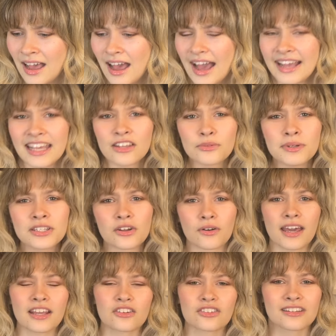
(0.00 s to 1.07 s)
I guess we don't
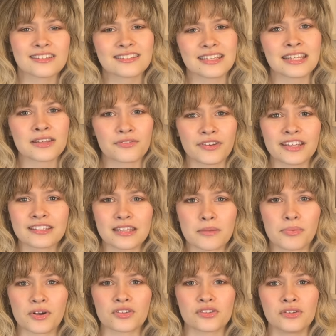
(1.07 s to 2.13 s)
actually see the face of the
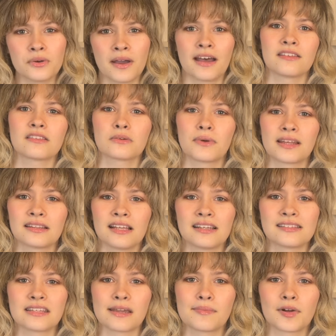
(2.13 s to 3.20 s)
person who has the red
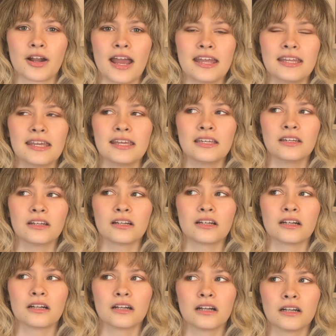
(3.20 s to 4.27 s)
lightsaber, and in
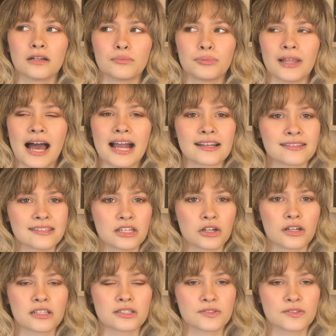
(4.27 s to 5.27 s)
her Black Series